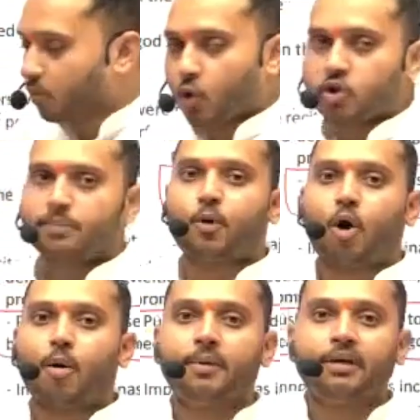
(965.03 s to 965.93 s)
most
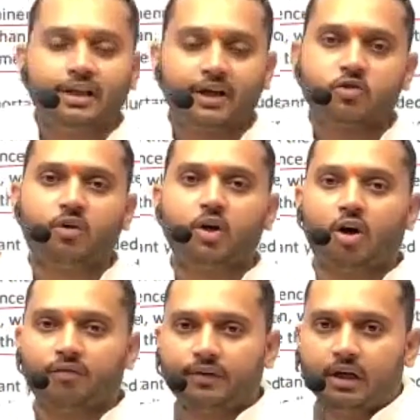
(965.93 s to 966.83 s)
prominent ritual
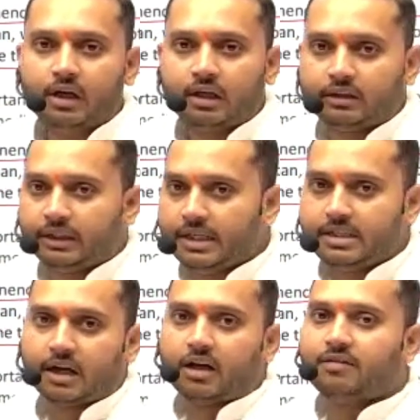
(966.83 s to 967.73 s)
of these
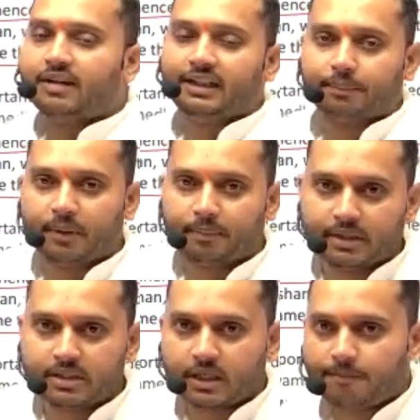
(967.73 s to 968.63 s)
early Vedic
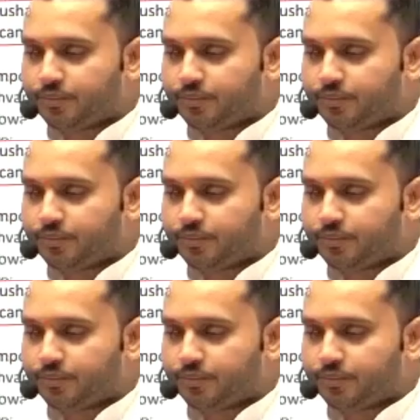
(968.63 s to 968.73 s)
peoples.